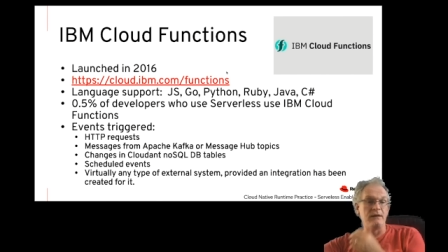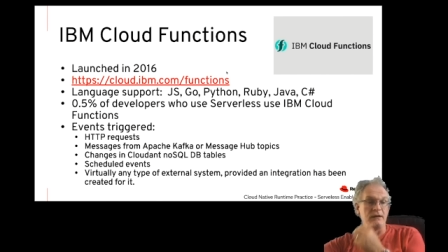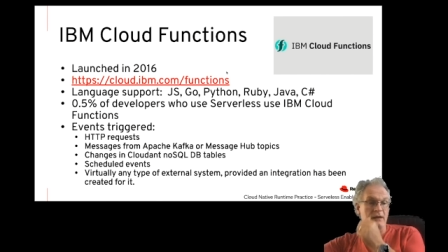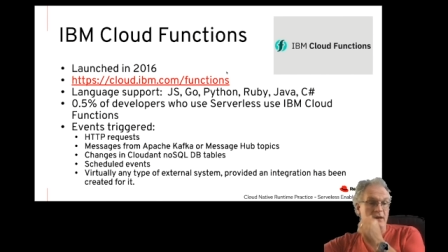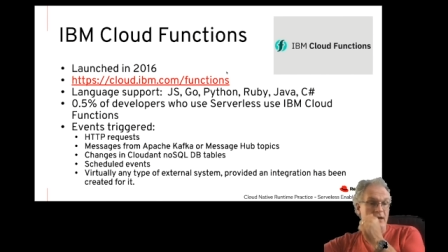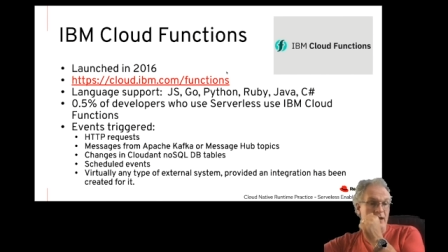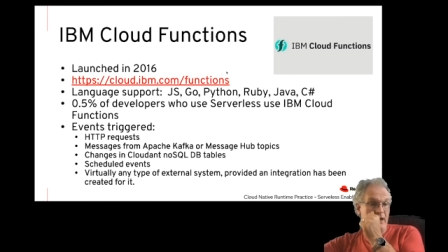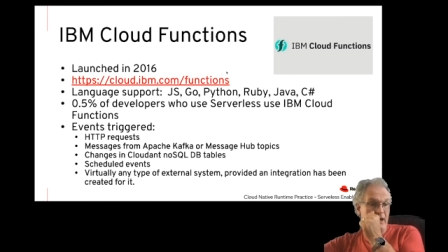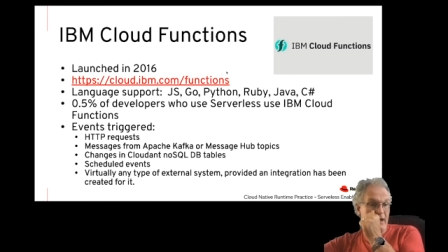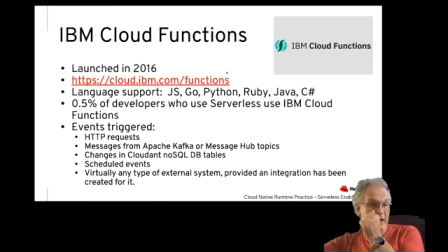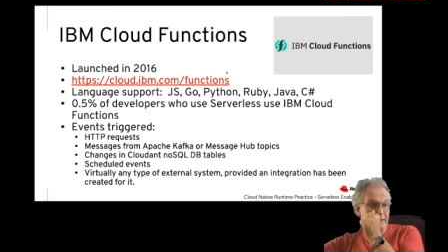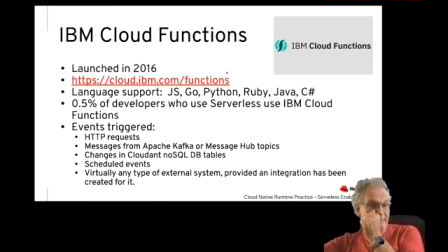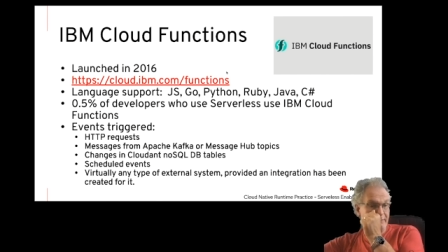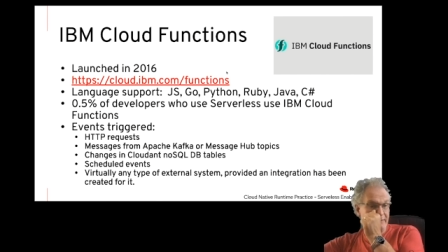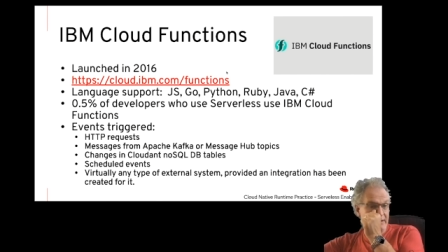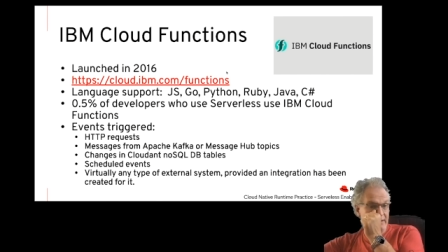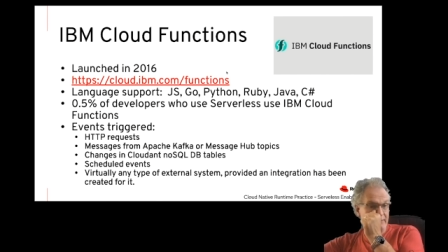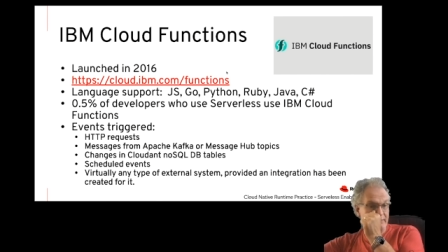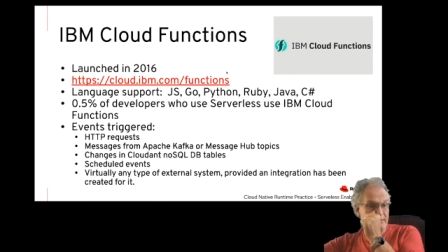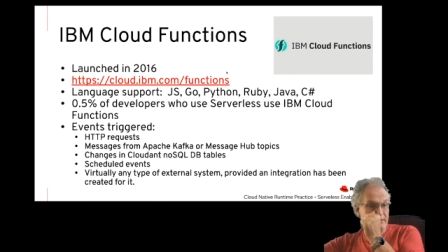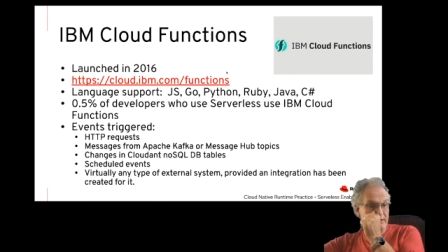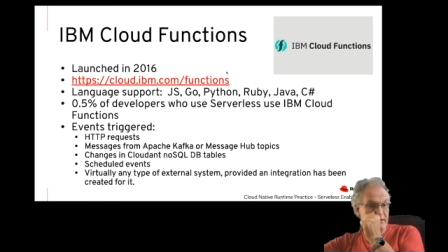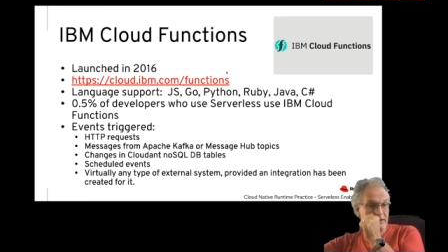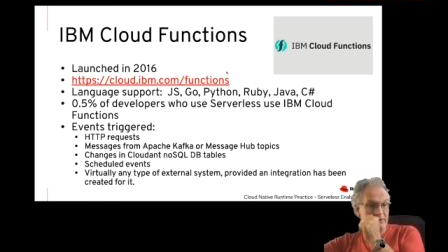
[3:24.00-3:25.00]

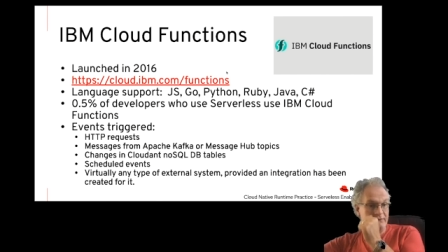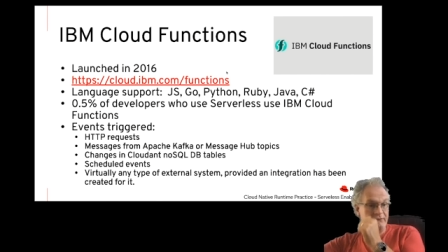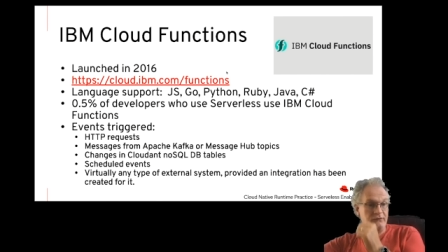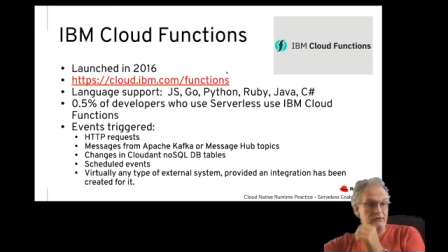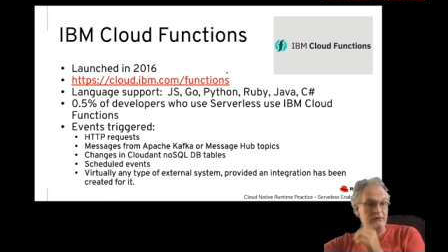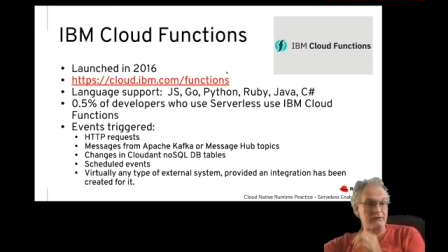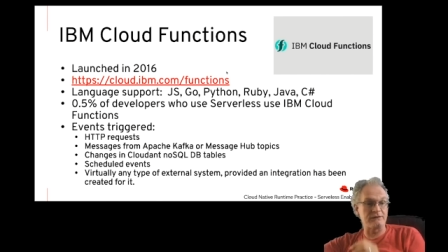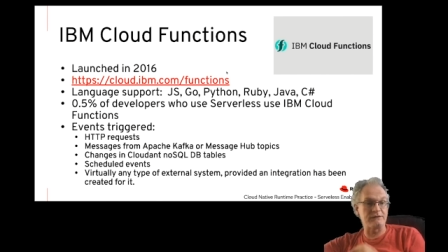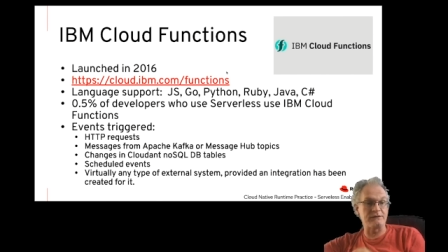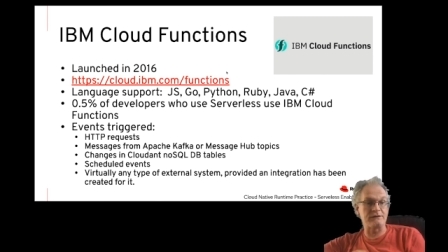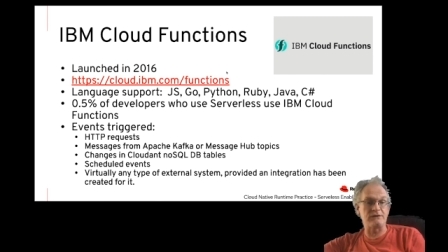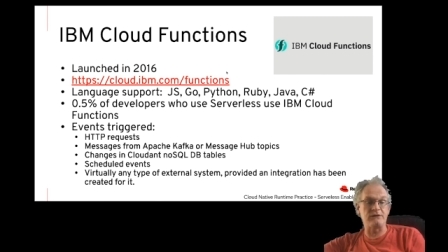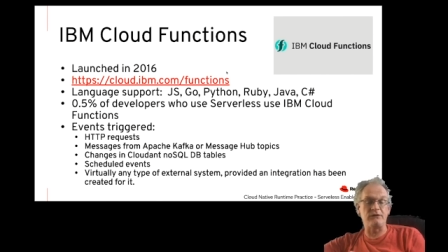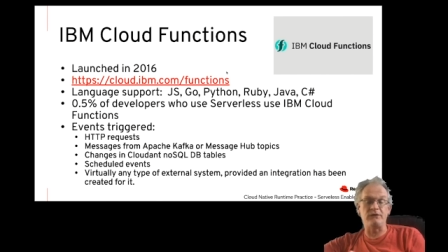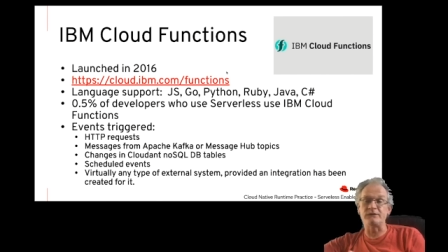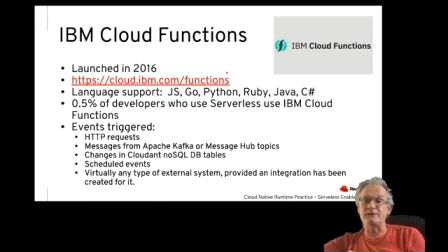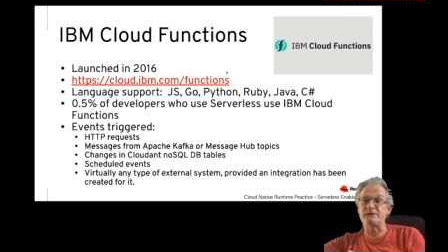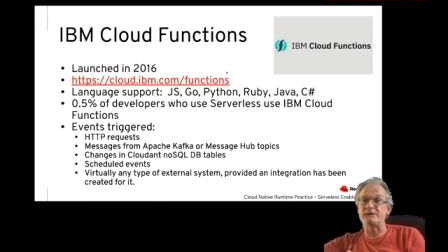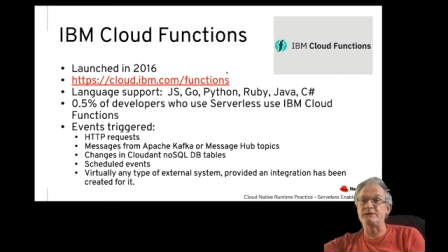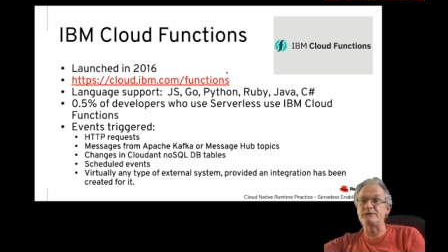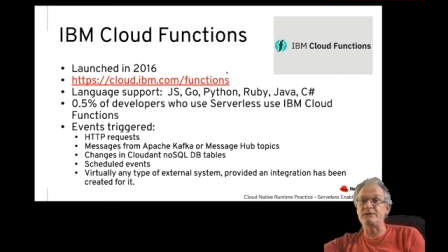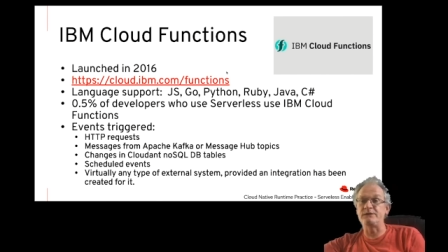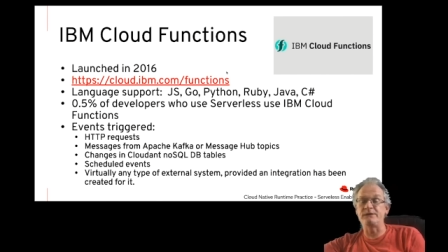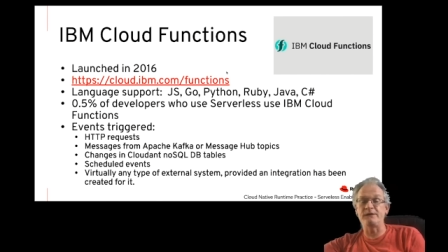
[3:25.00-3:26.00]
IBM Cloud Functions launched
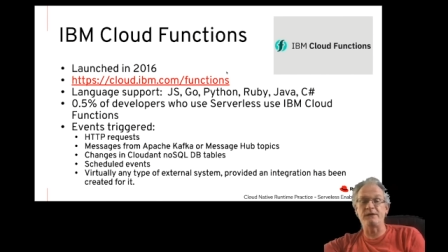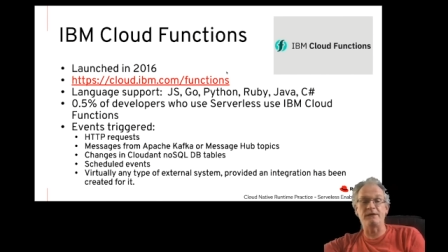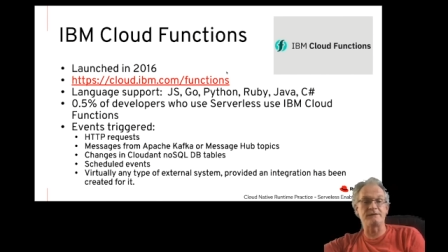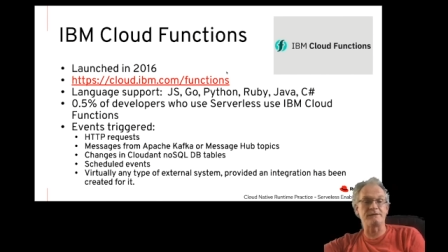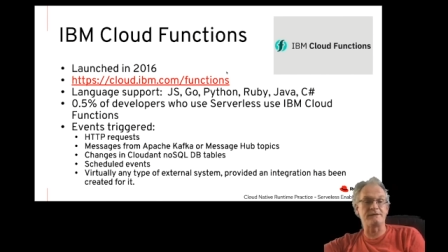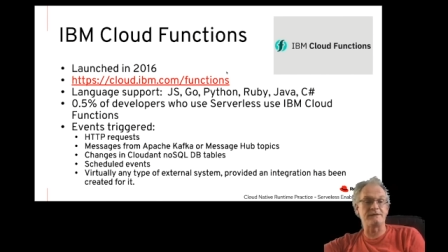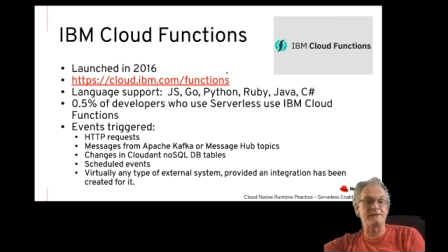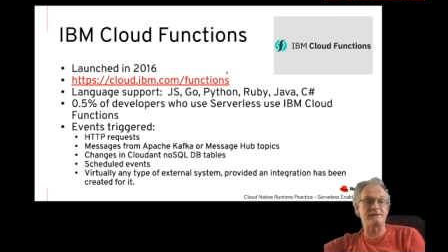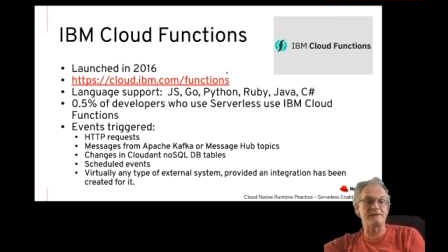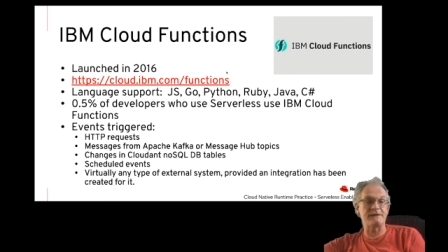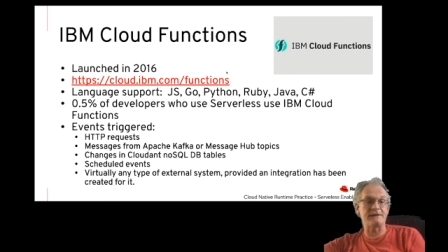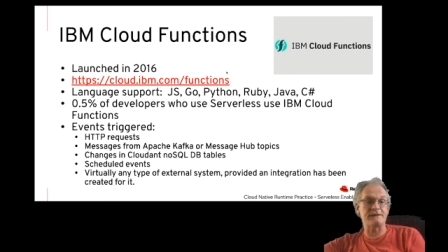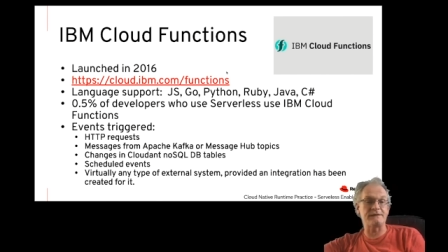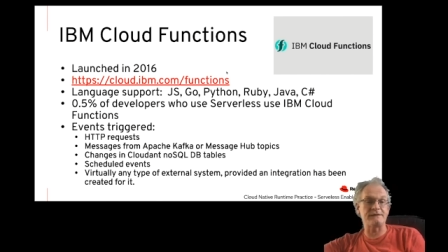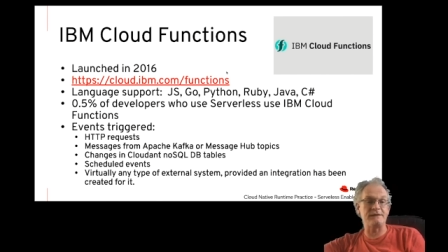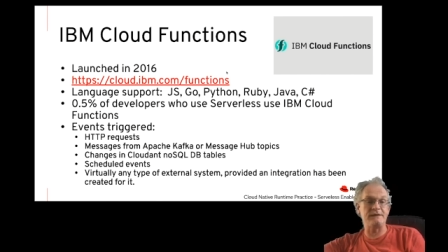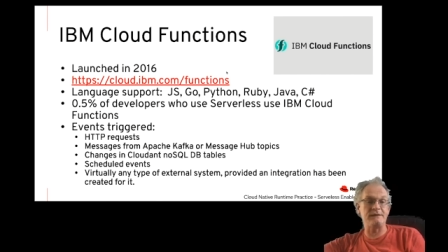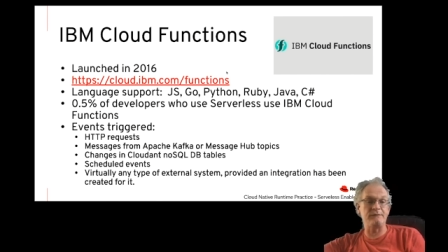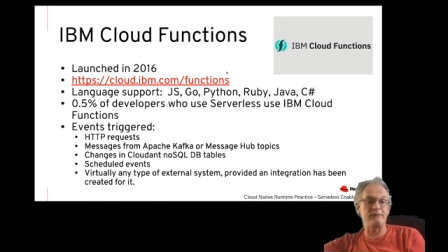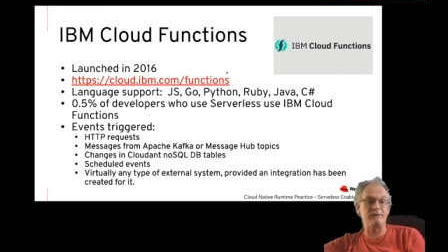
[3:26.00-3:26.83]
in 2016,